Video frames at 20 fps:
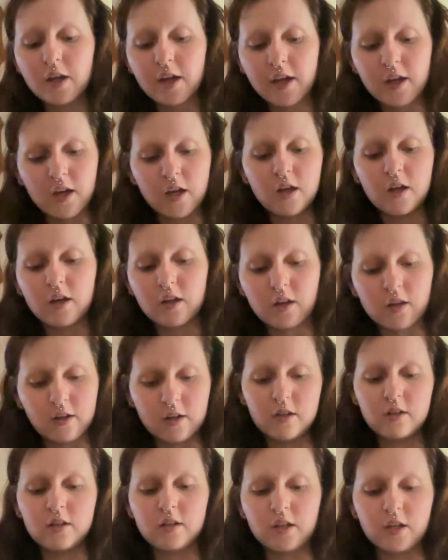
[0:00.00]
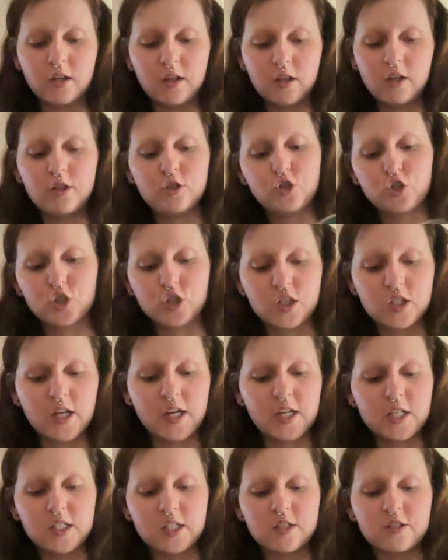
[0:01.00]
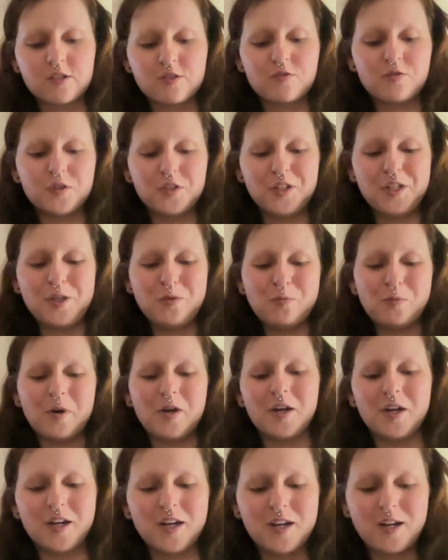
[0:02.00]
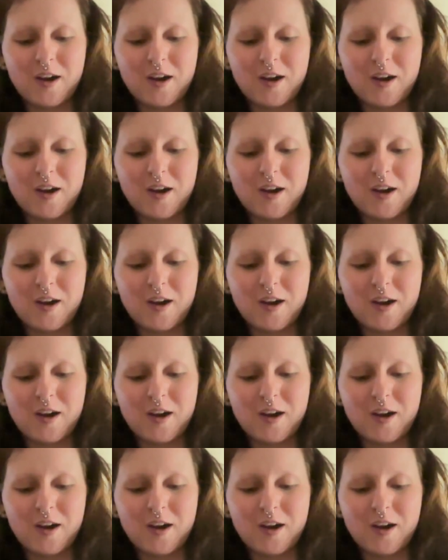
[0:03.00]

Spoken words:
and it just like doesn't really work,